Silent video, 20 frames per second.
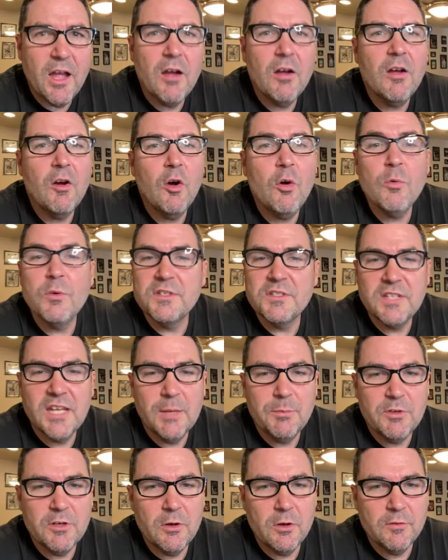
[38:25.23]
always
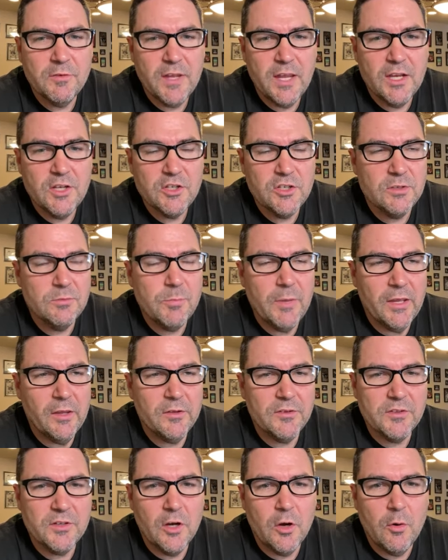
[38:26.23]
keep the notification
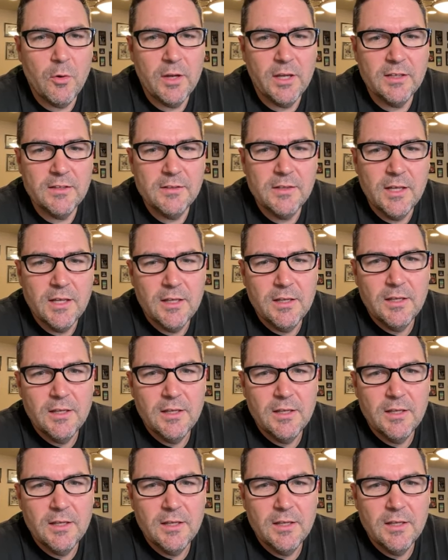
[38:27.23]
bells going and